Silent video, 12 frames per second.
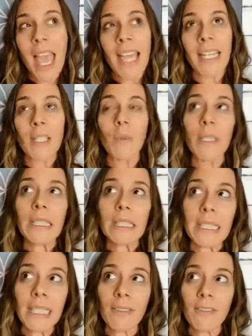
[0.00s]
And as we
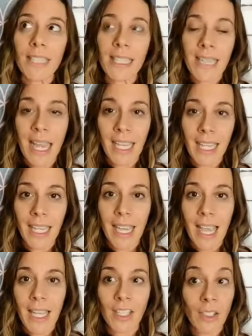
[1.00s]
leave tonight,
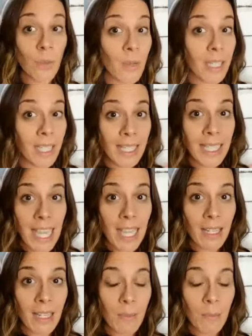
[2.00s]
I just want to
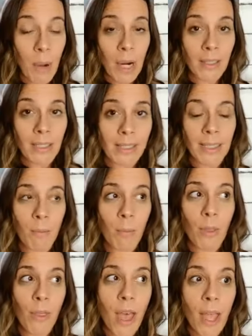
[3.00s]
again impart this
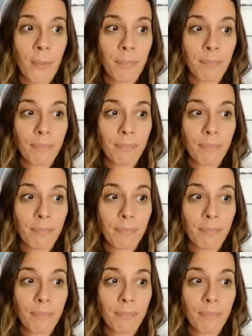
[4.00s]
simple thought